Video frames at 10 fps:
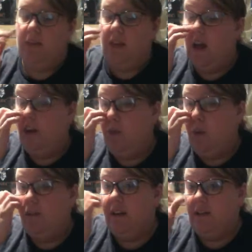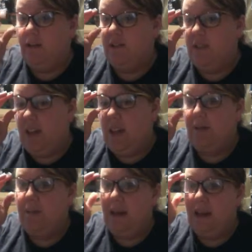The Earl of Warwick was the
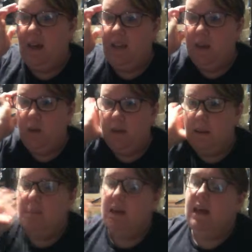kingmaker, they called him,